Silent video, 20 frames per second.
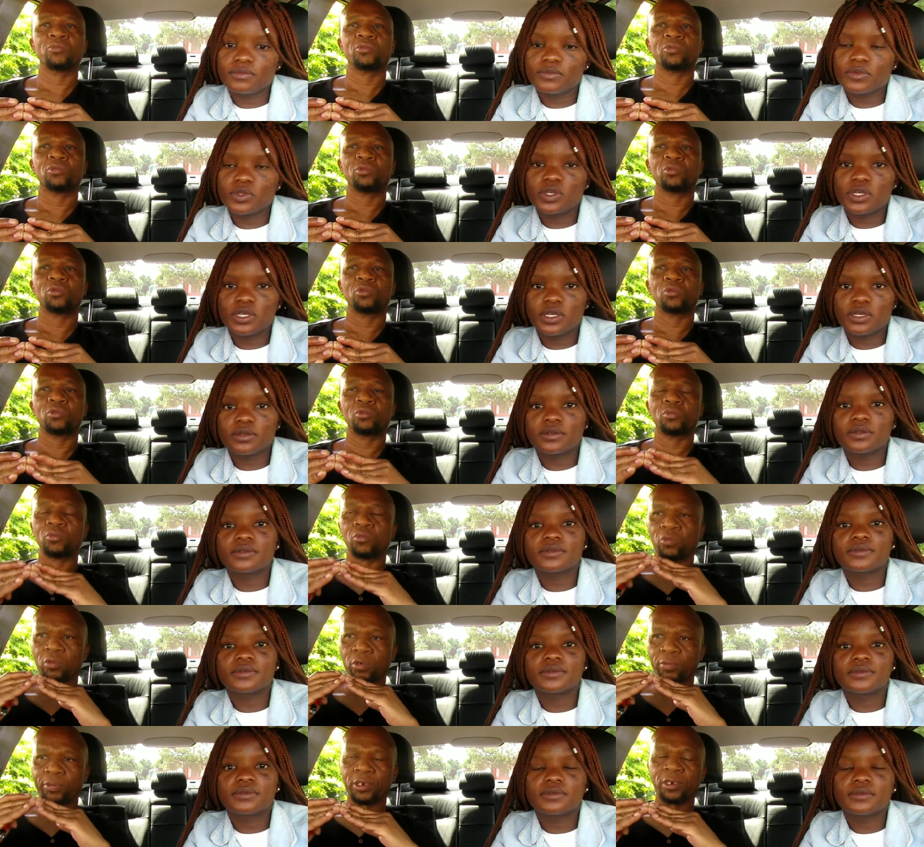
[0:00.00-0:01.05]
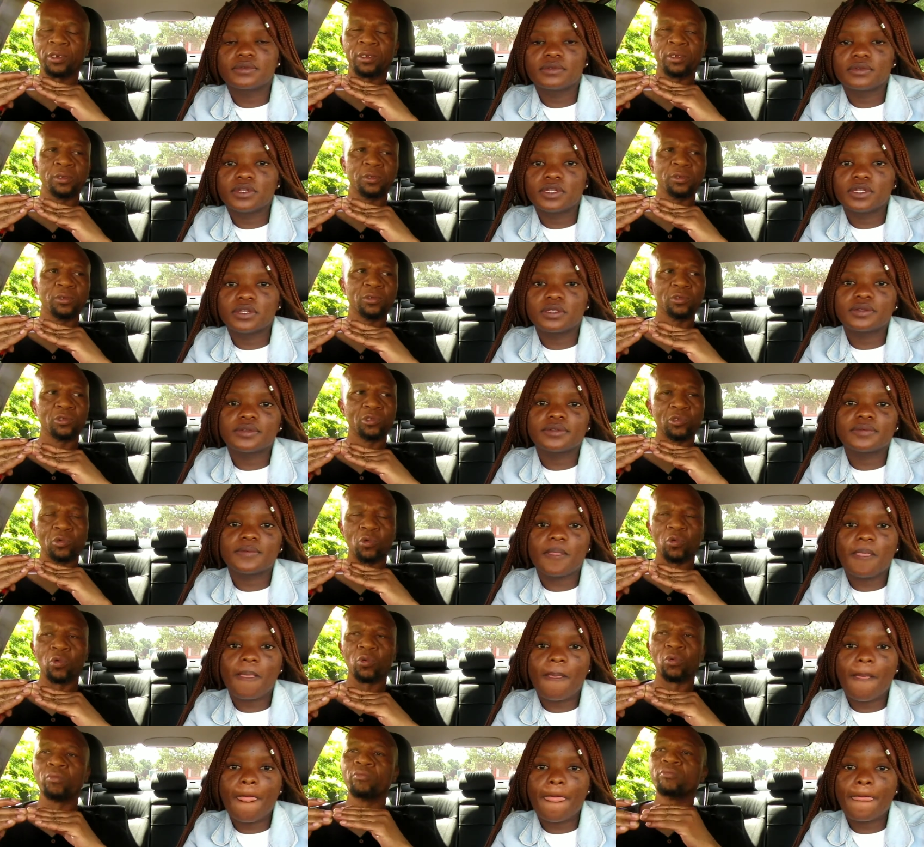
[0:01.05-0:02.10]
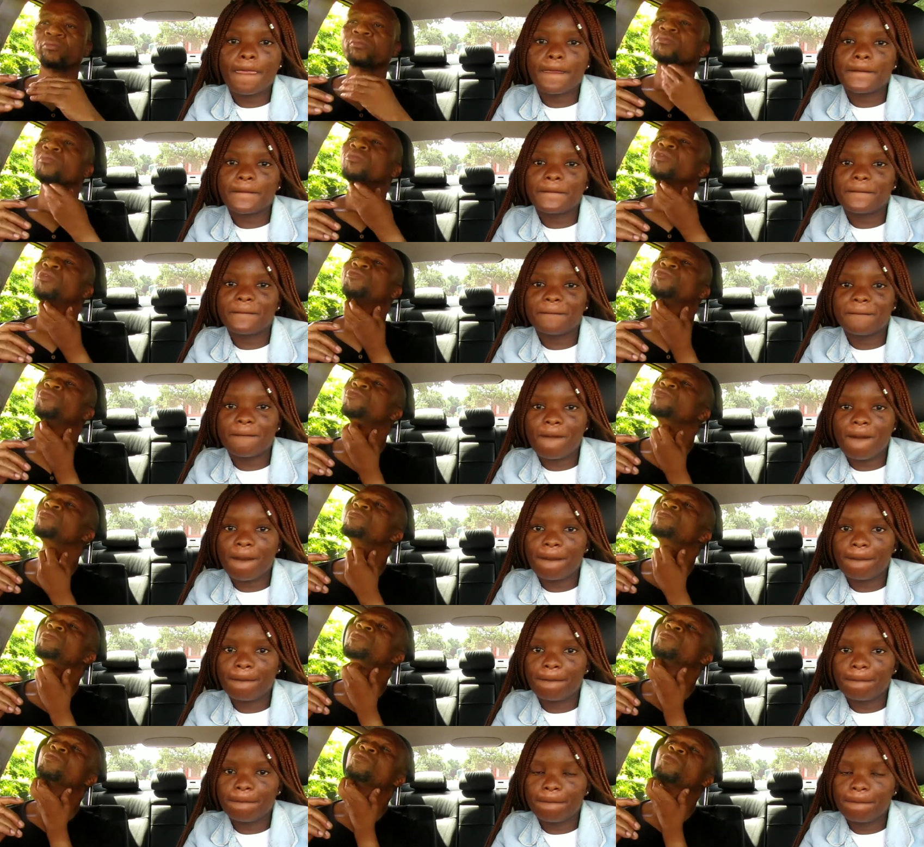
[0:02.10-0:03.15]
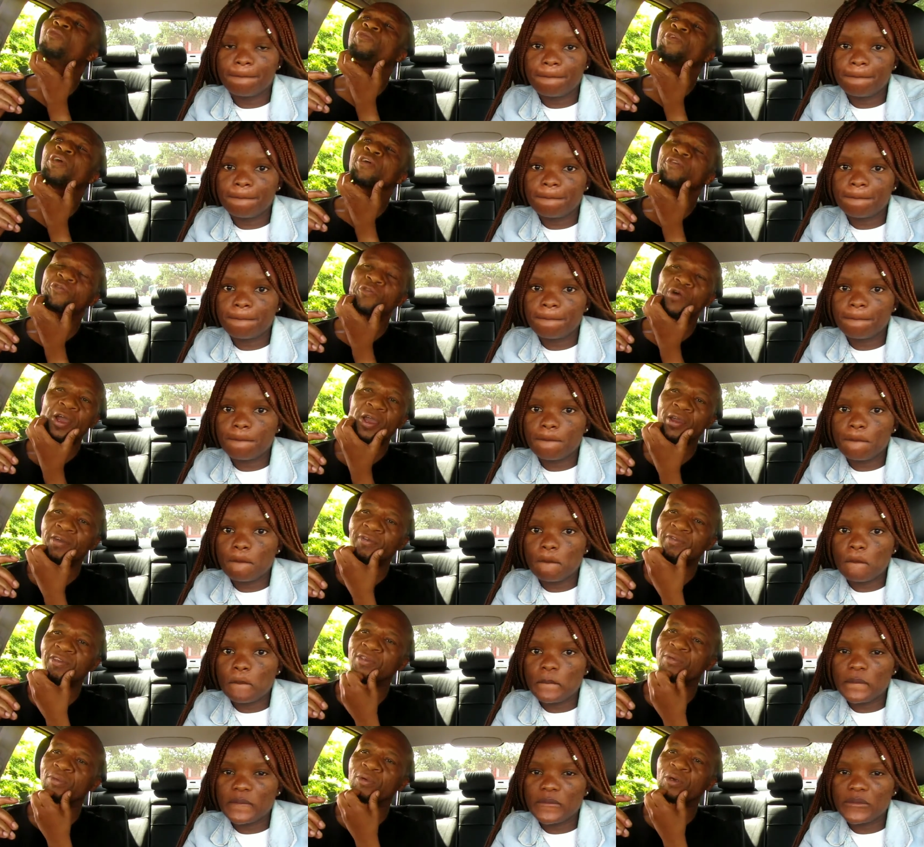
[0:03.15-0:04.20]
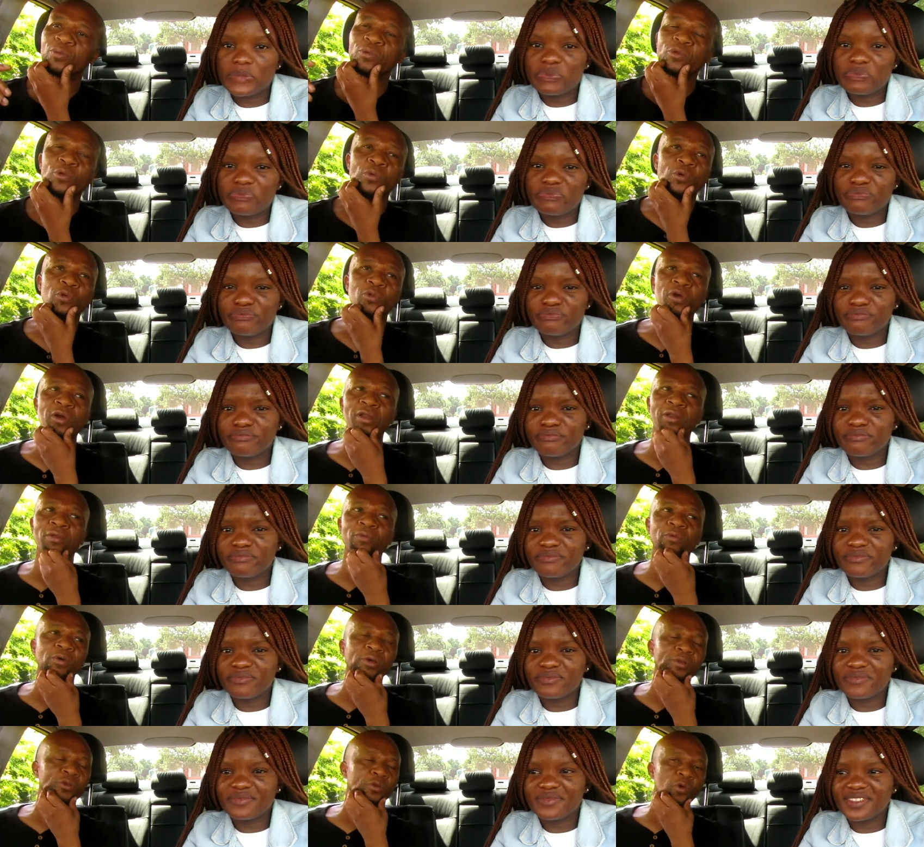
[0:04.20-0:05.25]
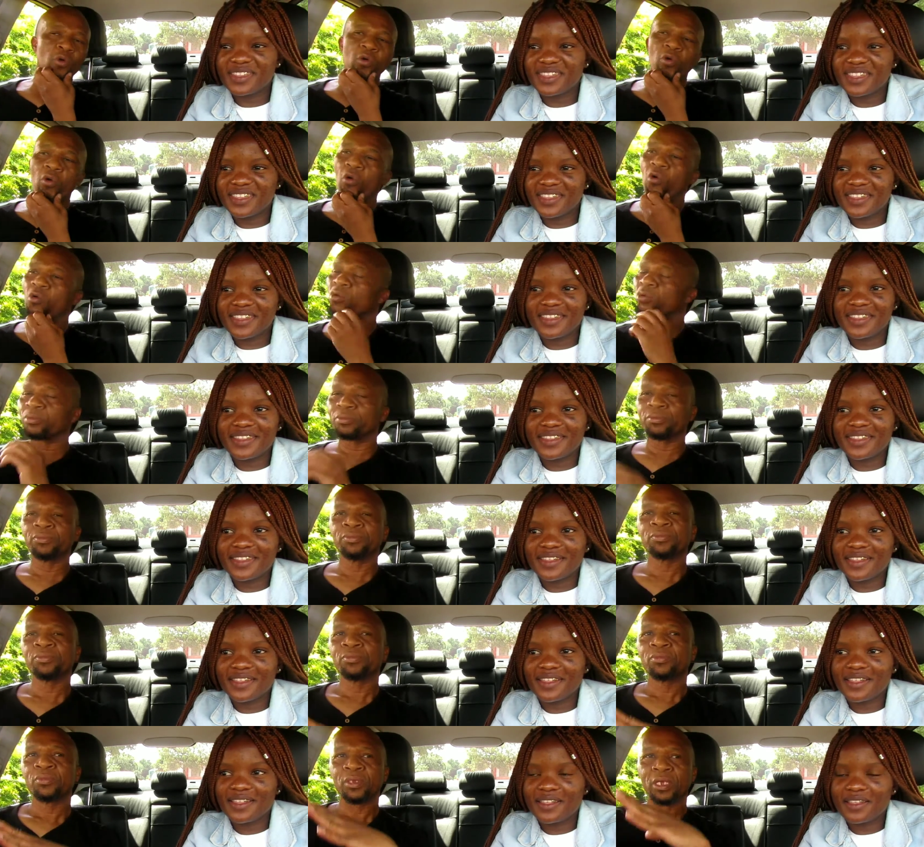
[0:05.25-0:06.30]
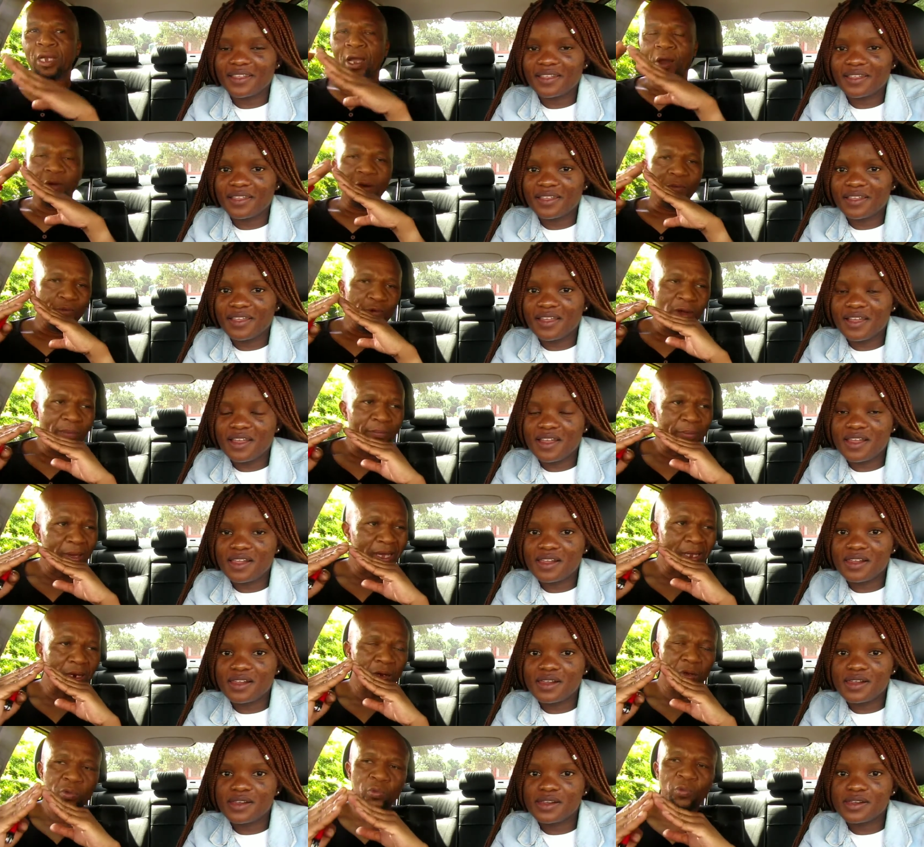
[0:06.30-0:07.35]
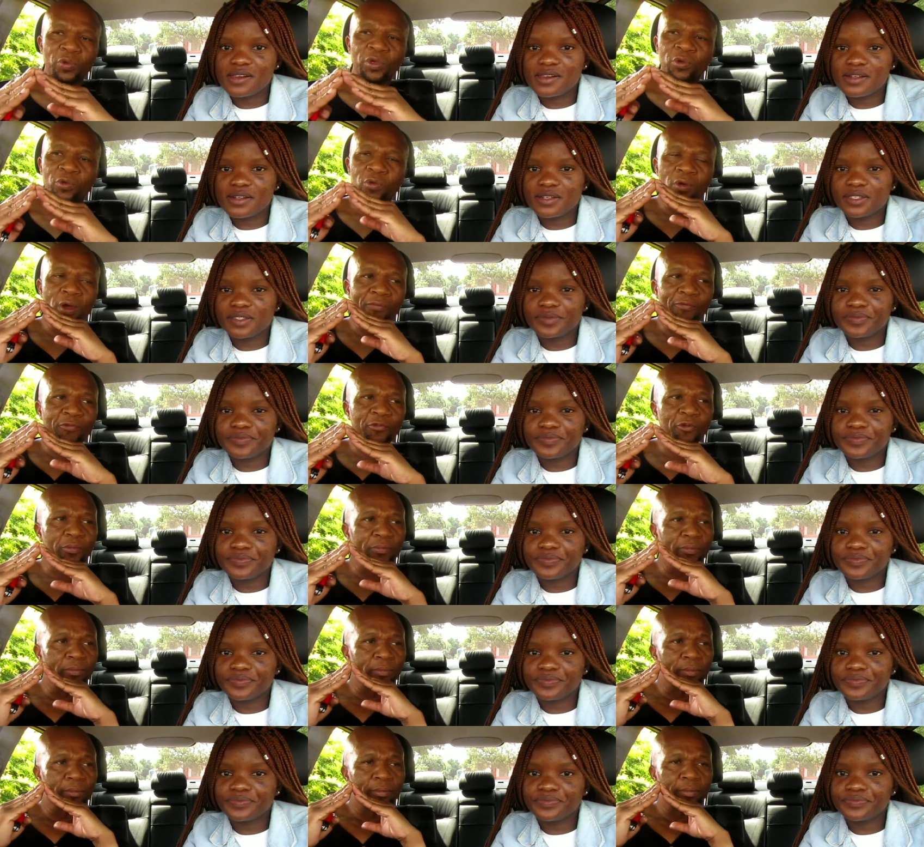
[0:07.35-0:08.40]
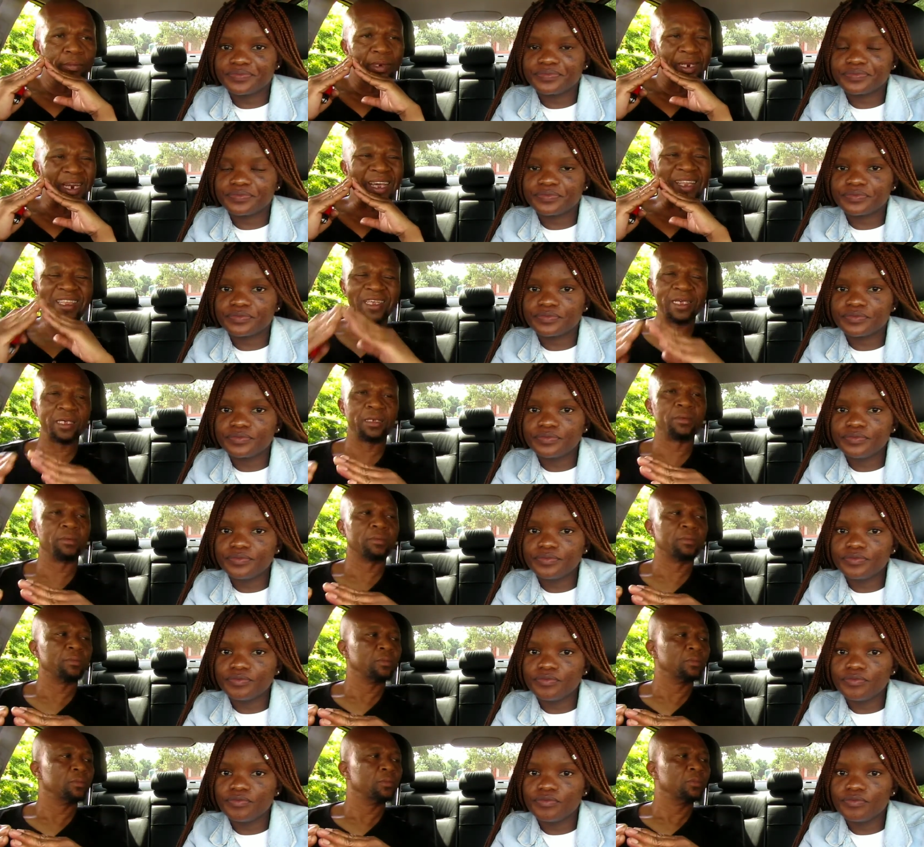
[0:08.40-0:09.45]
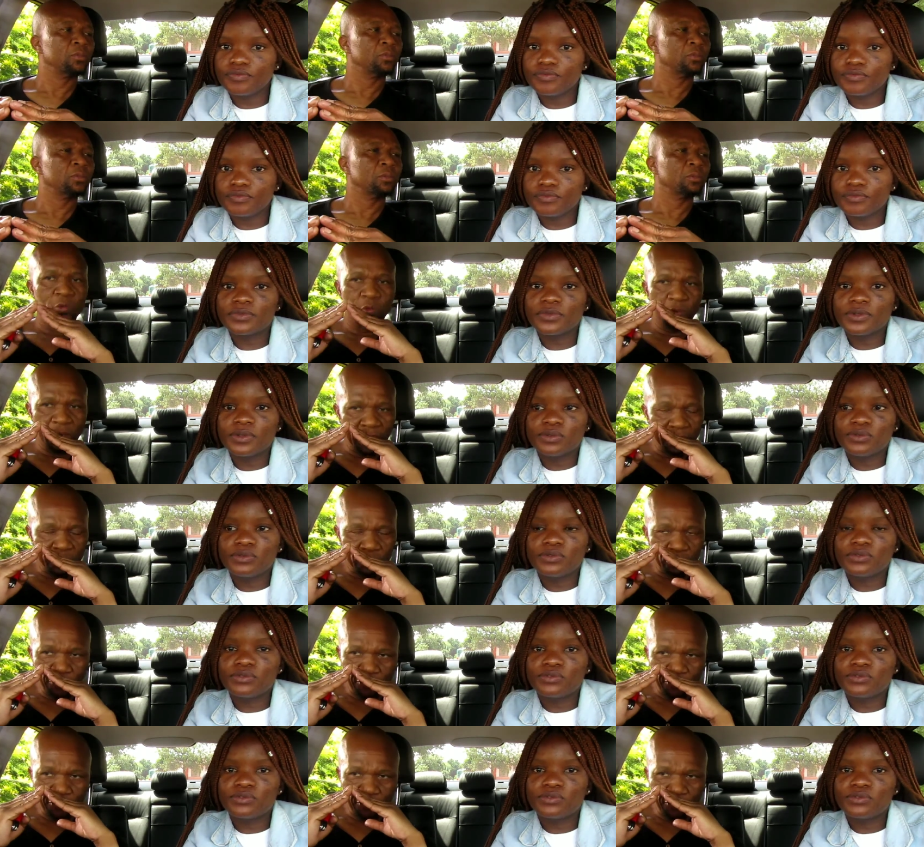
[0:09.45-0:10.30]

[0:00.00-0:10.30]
Speaker 1: okay yeah. so if you include five wives, no. Our poor background, we grew up from nothing. We had to